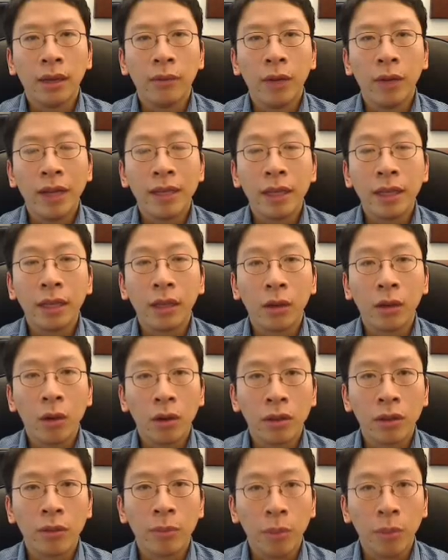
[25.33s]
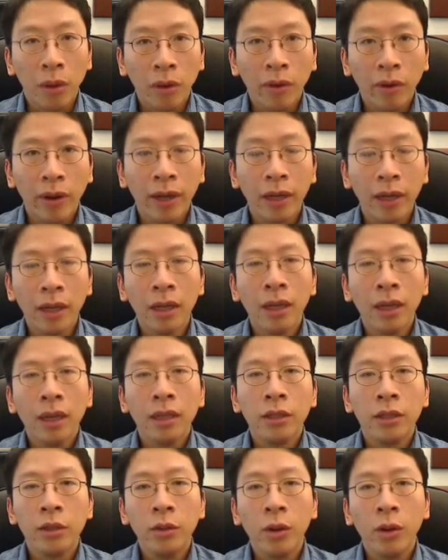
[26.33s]
raising the cost of borrowing
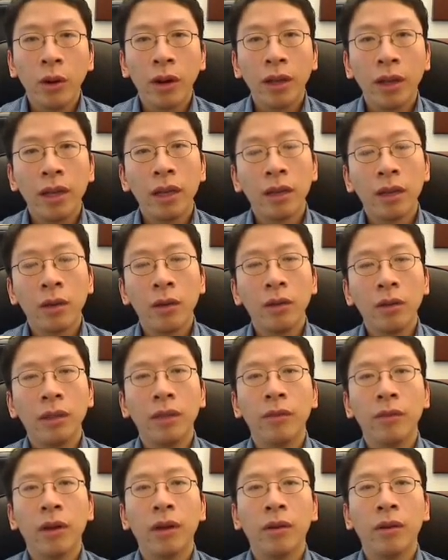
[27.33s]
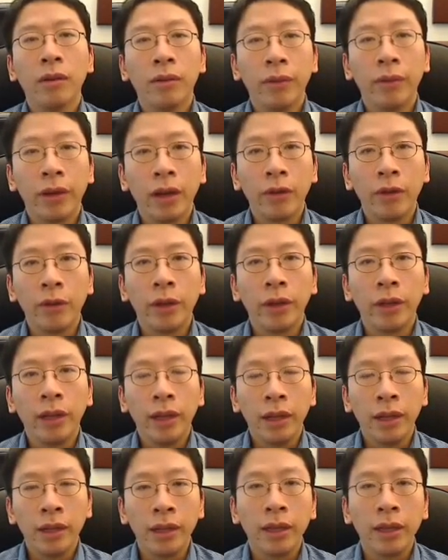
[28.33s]
too early could derail recovery
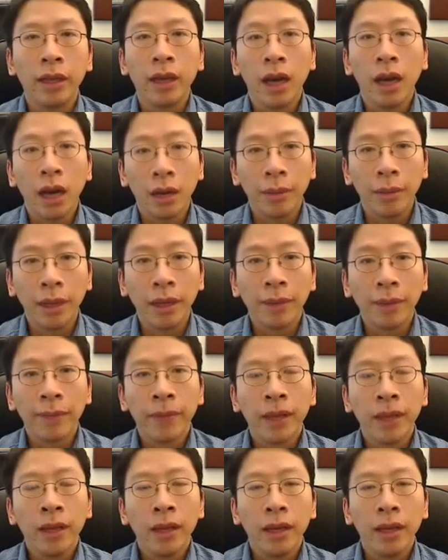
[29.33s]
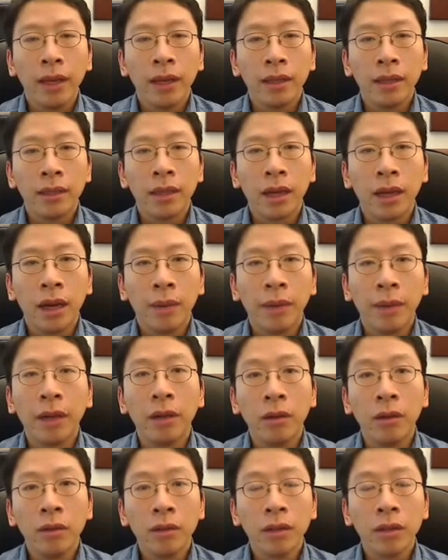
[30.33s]
in the economy. And
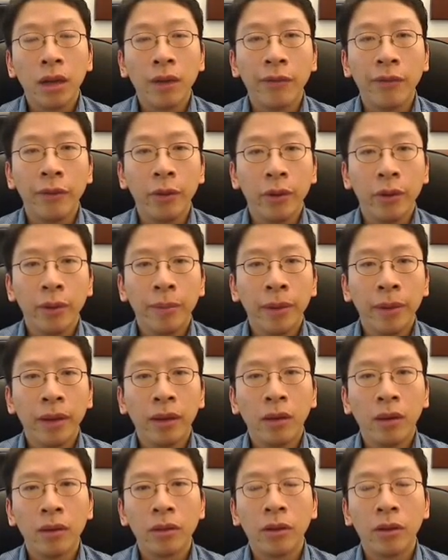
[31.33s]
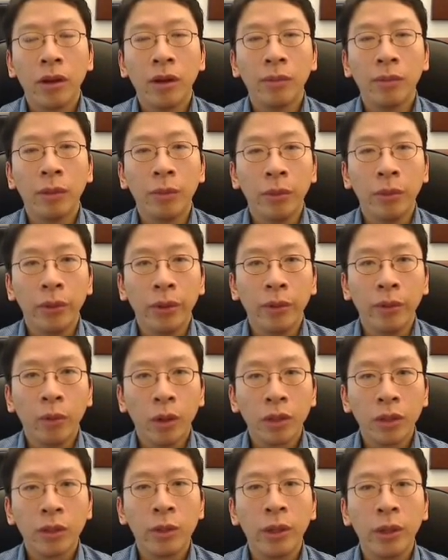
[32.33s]
better news out of Europe also helped the mood on
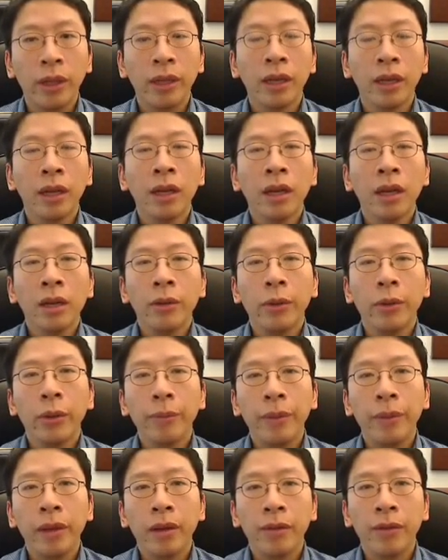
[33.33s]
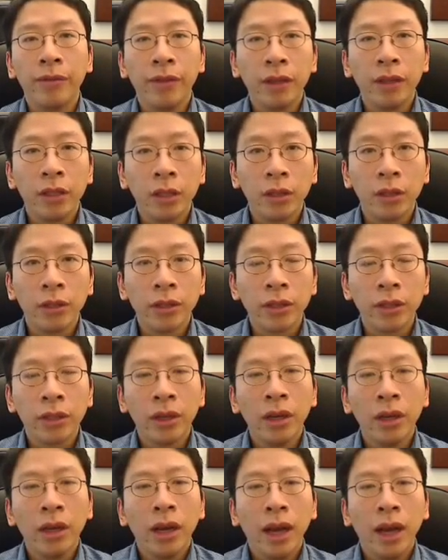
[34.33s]
Wall Street. European
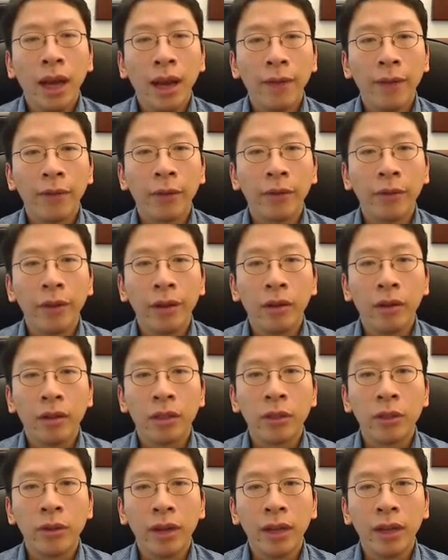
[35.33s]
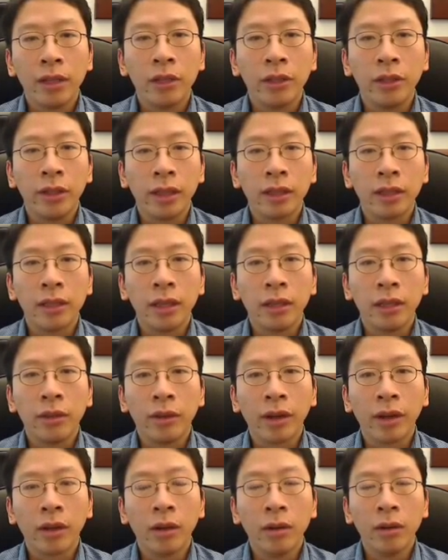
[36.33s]
officials have agreed on a strategy to extend
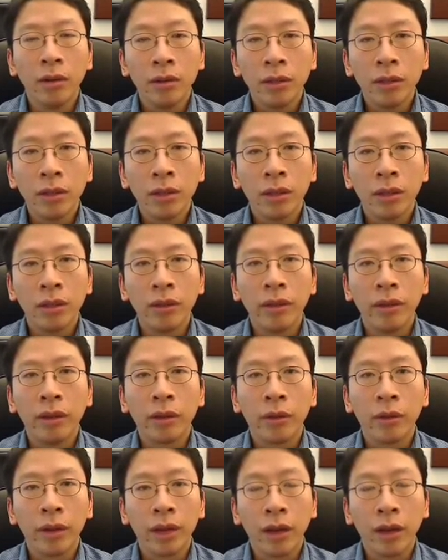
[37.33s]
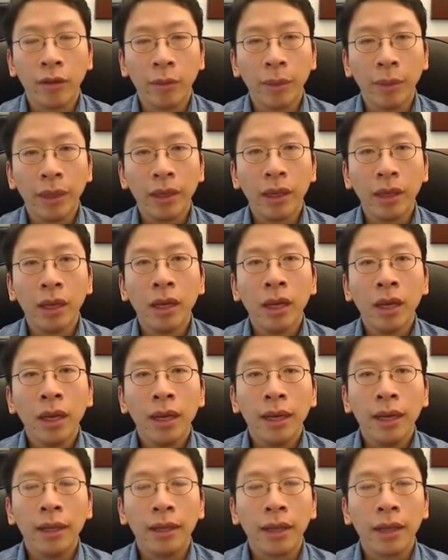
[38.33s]
direct loans to the Greek government
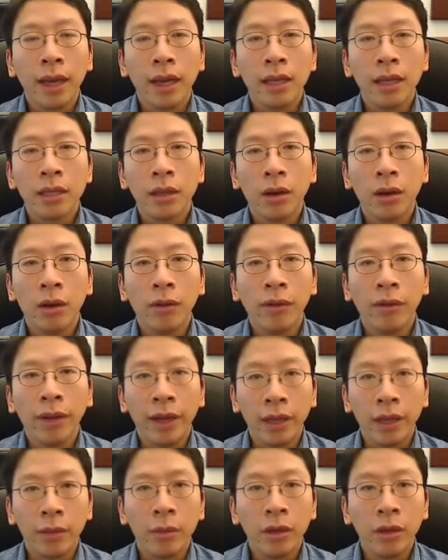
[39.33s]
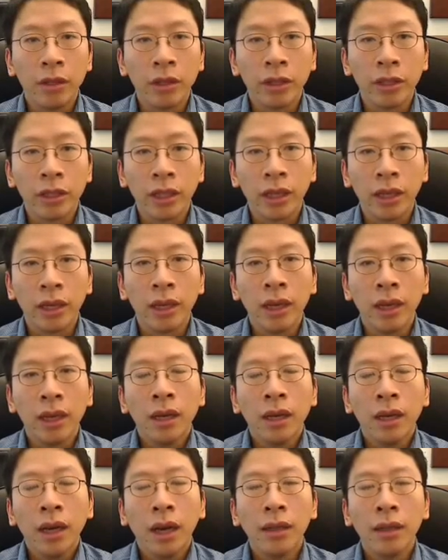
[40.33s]
in the case of an emergency.
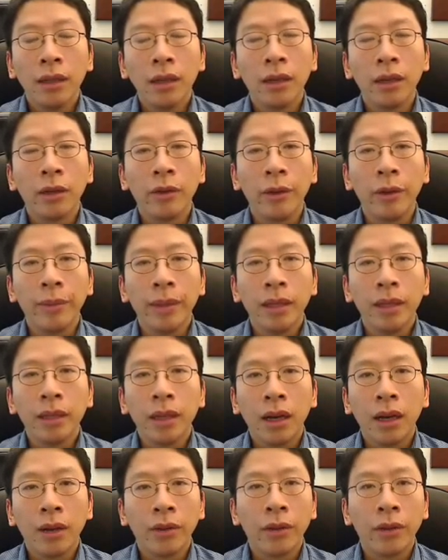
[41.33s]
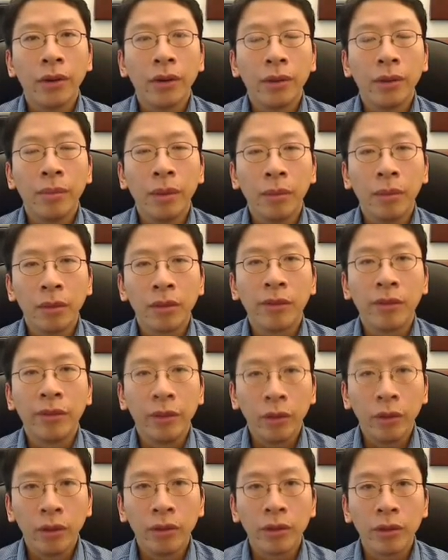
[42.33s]
Under the agreement, other members of
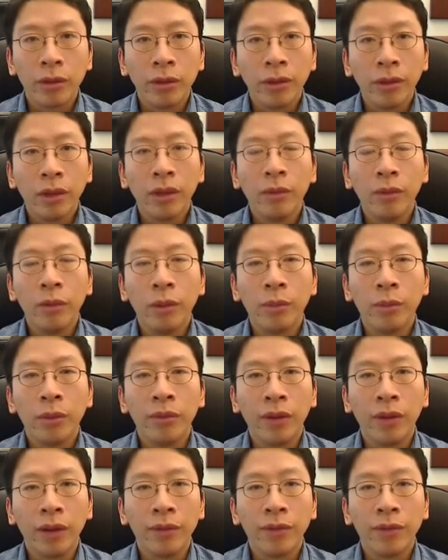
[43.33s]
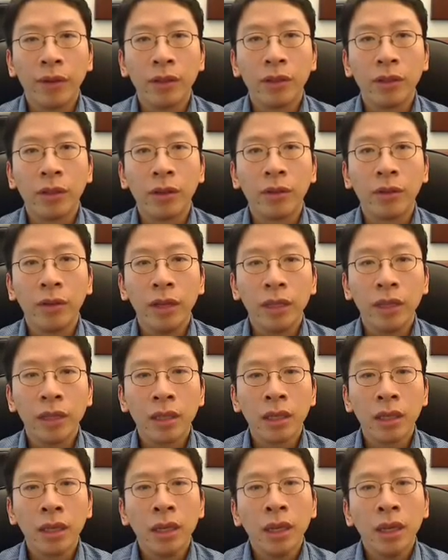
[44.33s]
the Eurozone would provide funds to
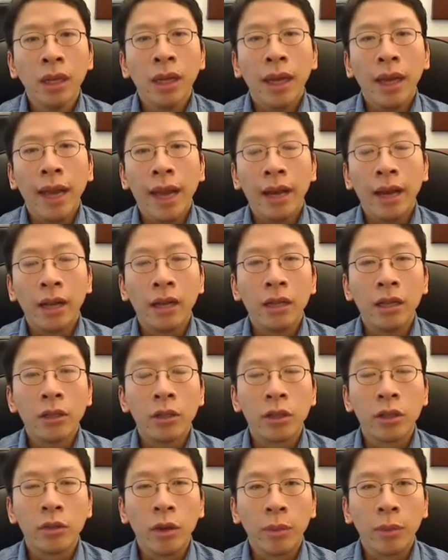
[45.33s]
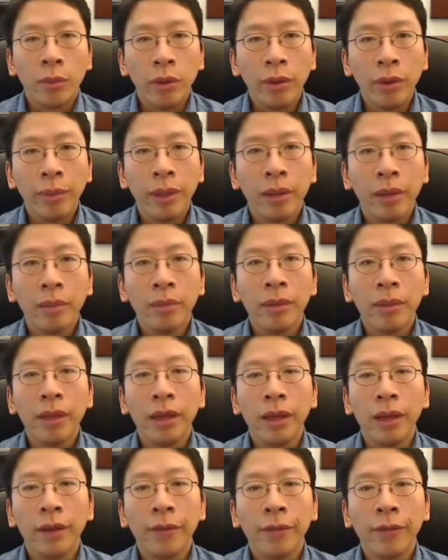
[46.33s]
Greece at an interest rate premium
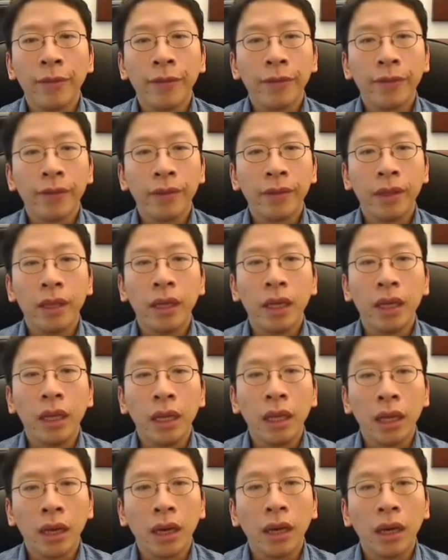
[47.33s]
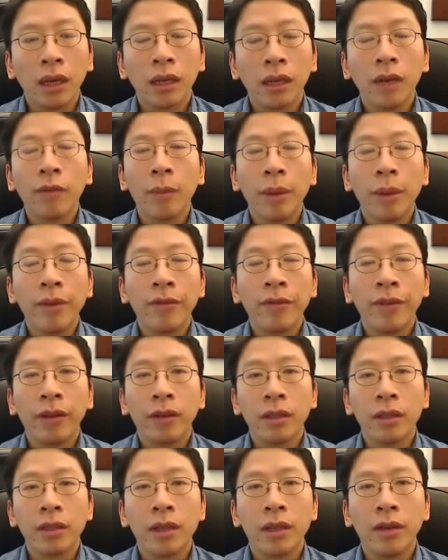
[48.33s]
if the government
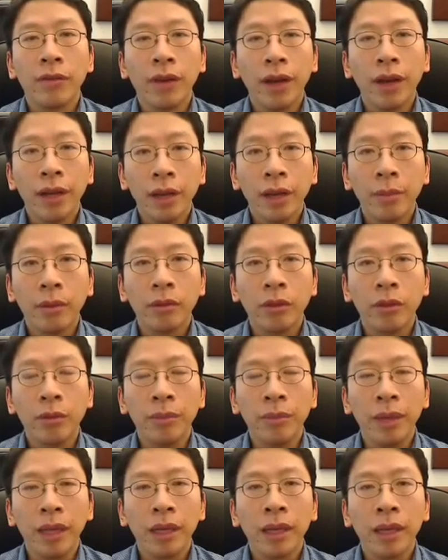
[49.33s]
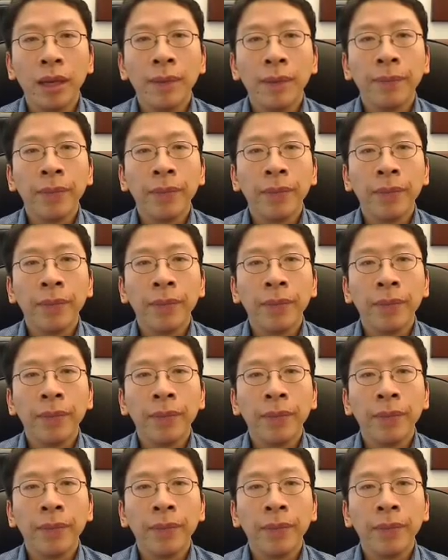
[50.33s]
found itself unable to meet